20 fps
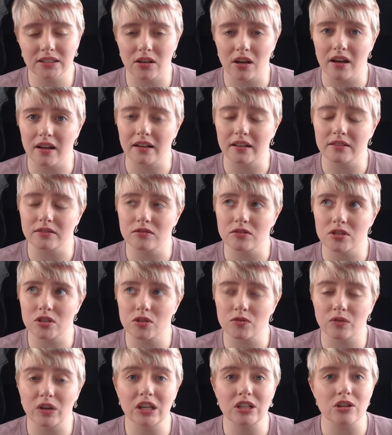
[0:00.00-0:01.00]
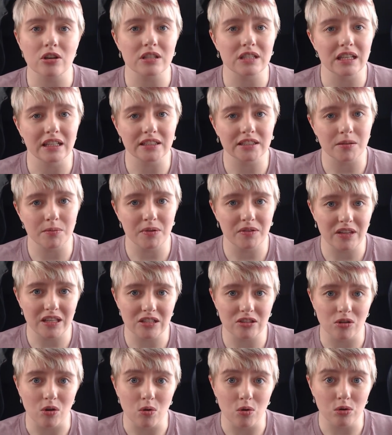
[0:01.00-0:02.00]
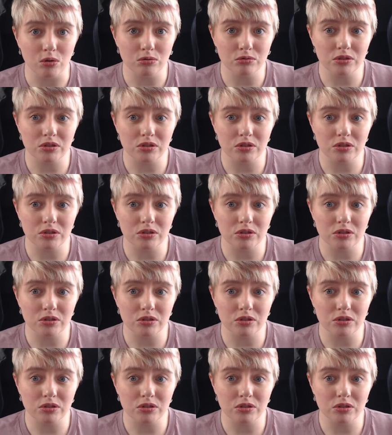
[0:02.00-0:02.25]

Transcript: and readjusting some of these goals